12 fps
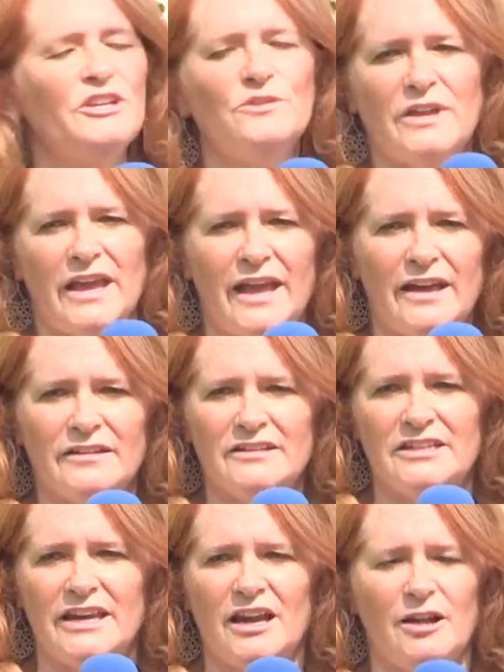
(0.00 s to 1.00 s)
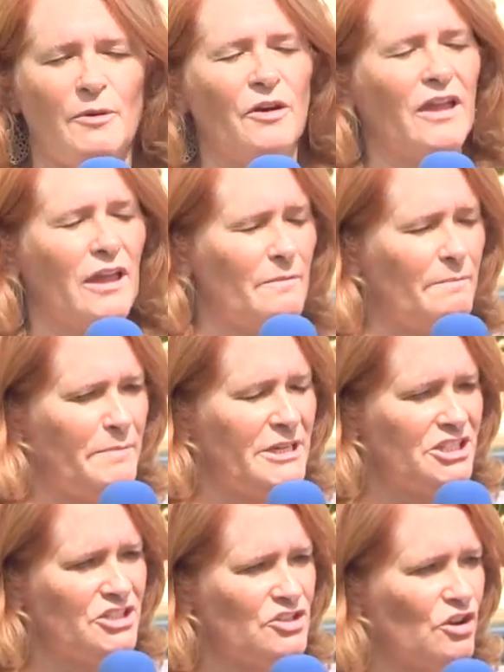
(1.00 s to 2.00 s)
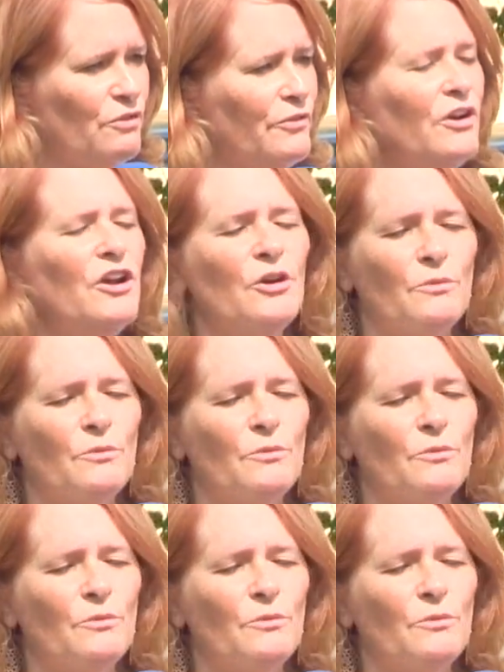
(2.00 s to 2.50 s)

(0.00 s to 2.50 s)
you can to help. Okay, pitch is over.